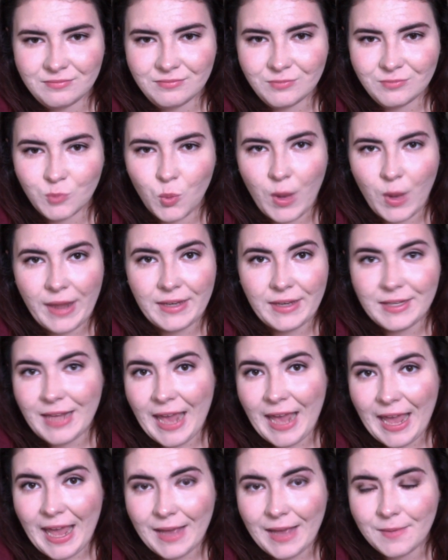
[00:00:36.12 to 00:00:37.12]
win
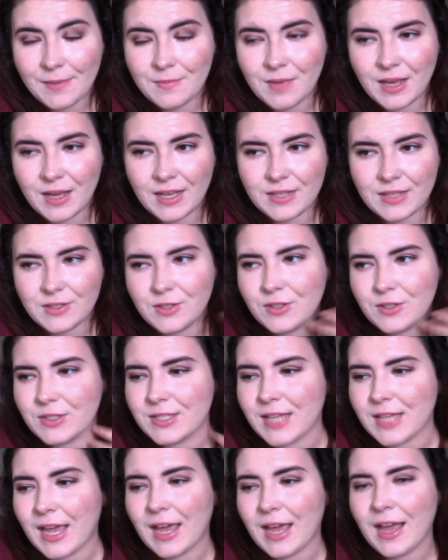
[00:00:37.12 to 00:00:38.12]
game, I guess you could
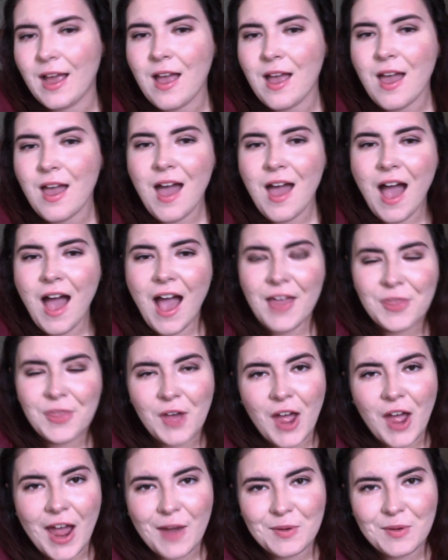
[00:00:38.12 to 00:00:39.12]
say, I
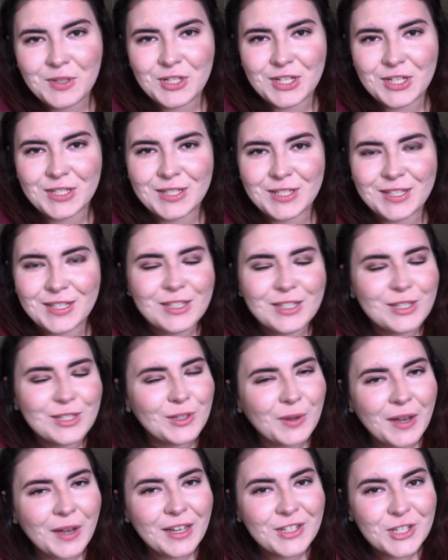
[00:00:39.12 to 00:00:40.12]
thought I would just
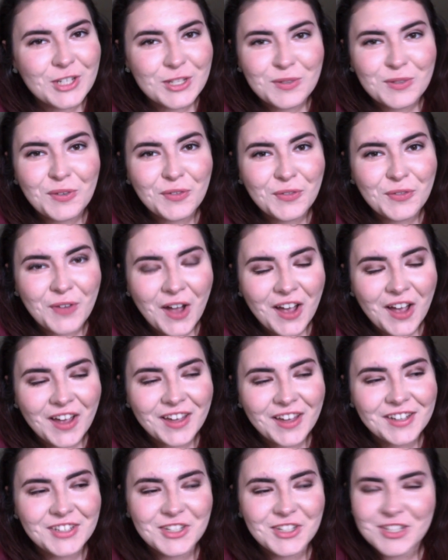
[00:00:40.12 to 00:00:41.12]
do it just for
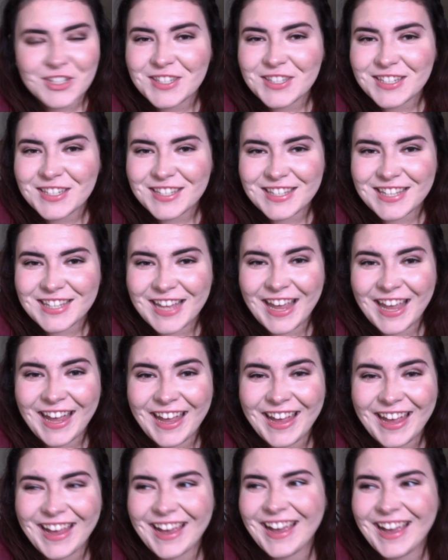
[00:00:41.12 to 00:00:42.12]
fun, just to
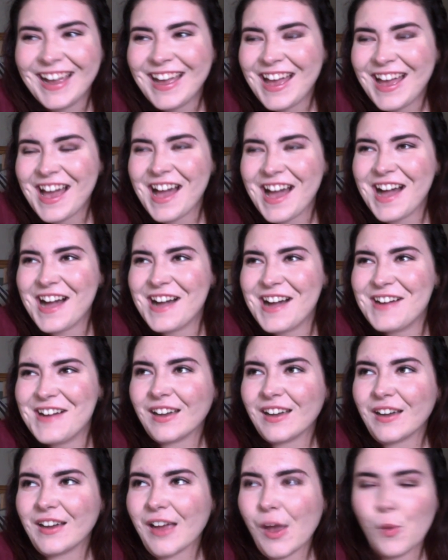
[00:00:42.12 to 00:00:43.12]
see,
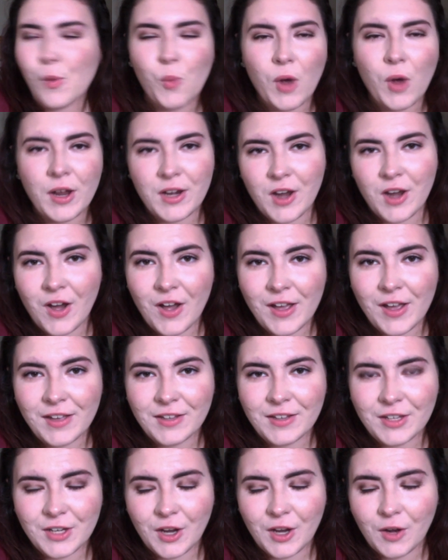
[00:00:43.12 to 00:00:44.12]
and whatnot,
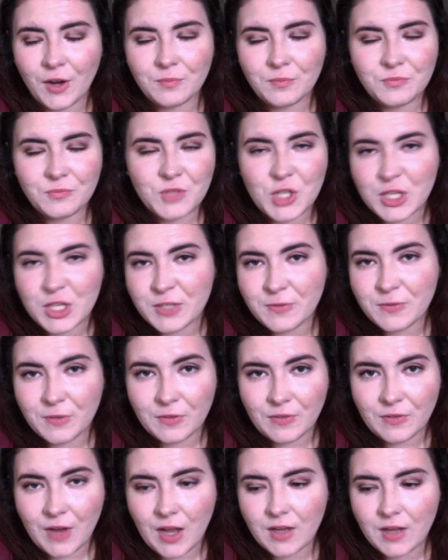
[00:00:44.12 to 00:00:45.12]
you know, just for
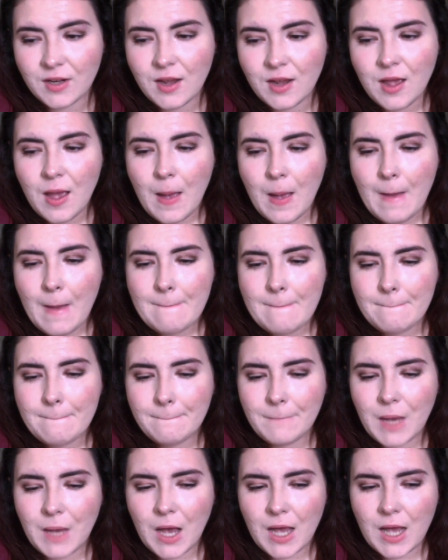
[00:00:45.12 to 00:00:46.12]
fun.
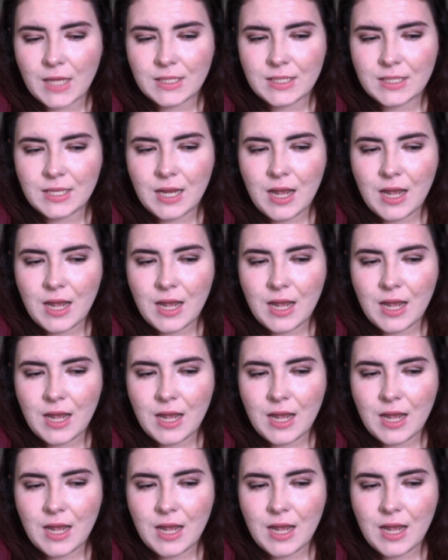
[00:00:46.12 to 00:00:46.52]
But,